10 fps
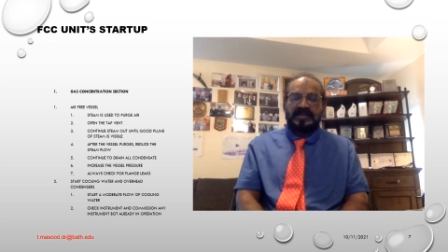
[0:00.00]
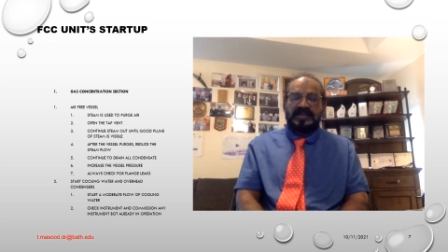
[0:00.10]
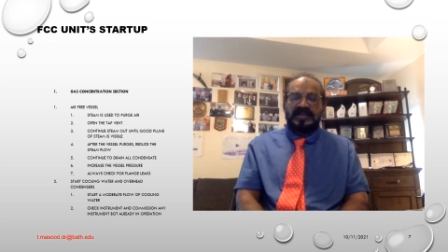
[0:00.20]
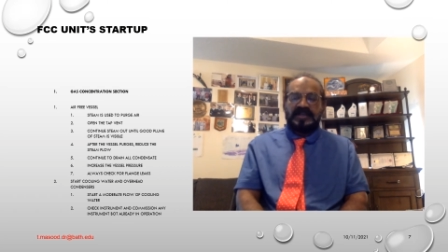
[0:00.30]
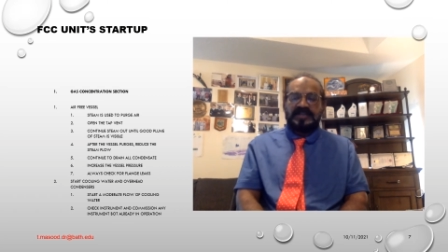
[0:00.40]

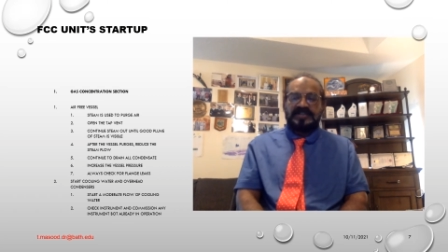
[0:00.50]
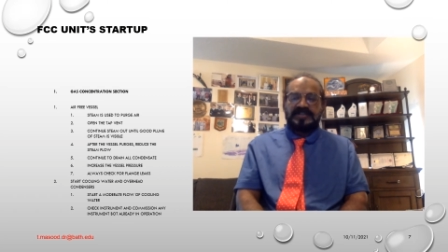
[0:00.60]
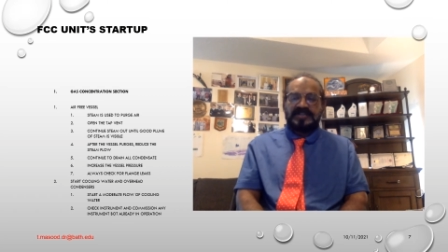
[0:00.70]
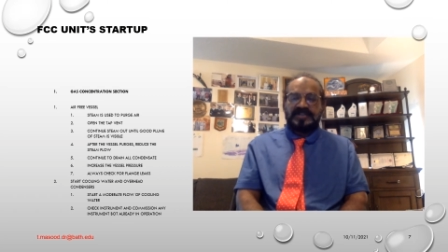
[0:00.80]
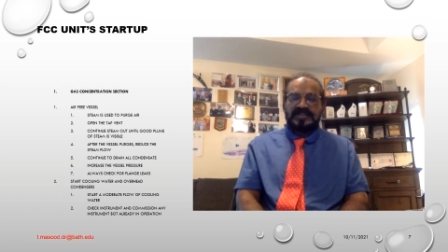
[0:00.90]
next is
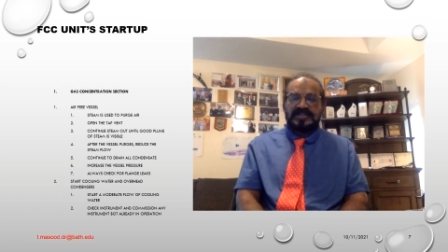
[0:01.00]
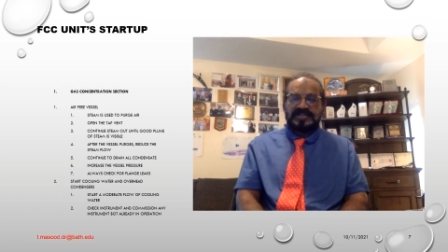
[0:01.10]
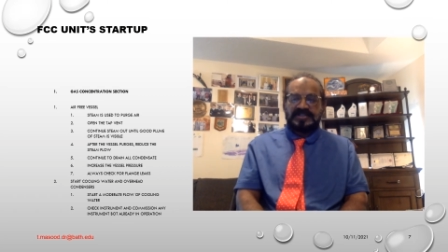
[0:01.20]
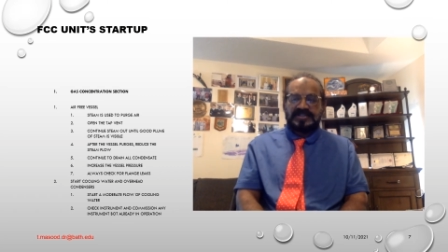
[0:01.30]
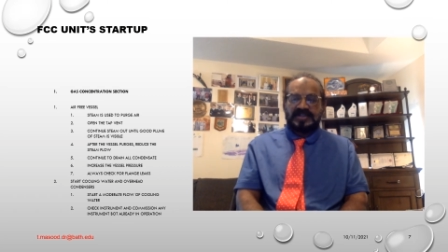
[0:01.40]

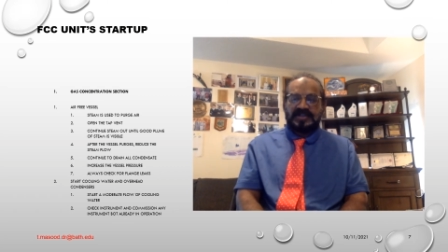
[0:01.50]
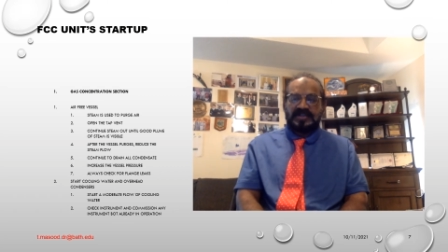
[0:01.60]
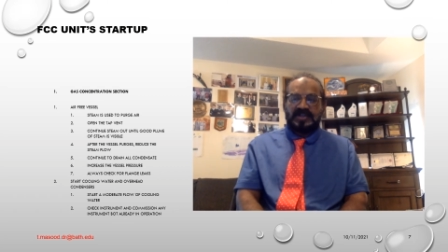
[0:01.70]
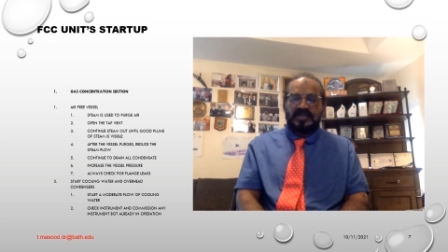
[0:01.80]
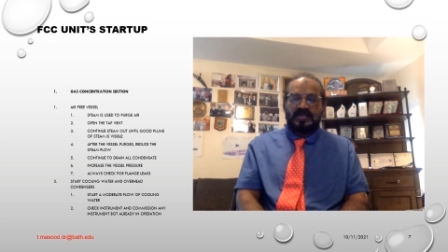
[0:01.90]
start
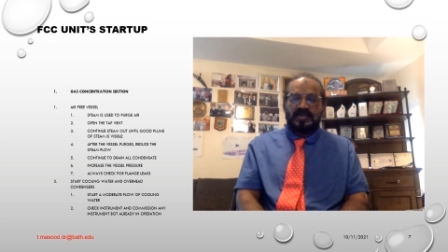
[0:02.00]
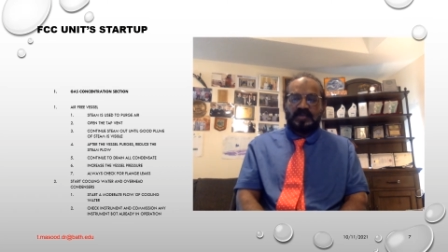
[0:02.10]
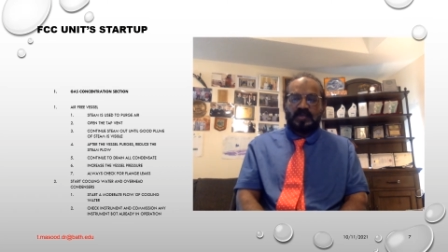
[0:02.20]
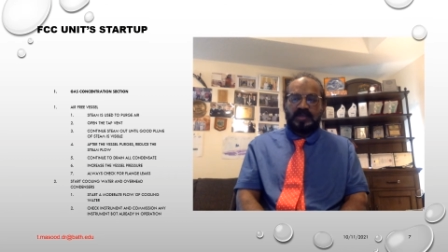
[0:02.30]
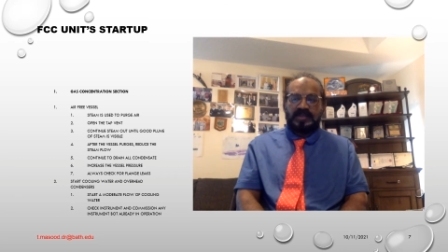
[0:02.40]
cooling
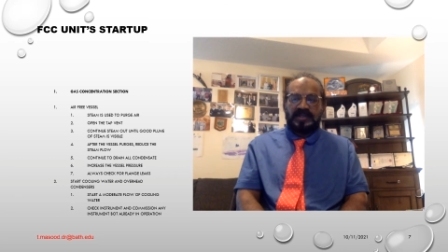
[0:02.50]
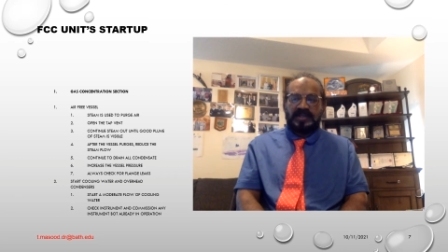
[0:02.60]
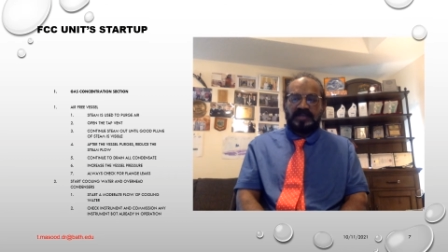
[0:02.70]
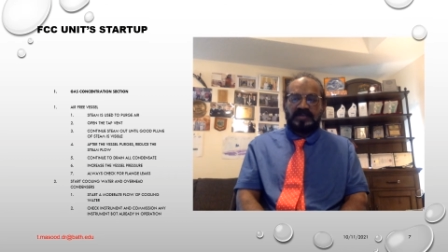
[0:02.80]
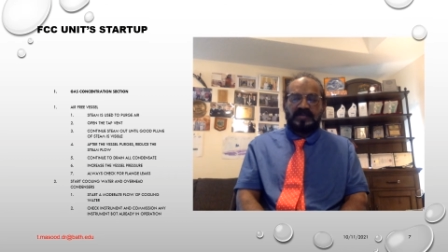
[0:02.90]
water and overhead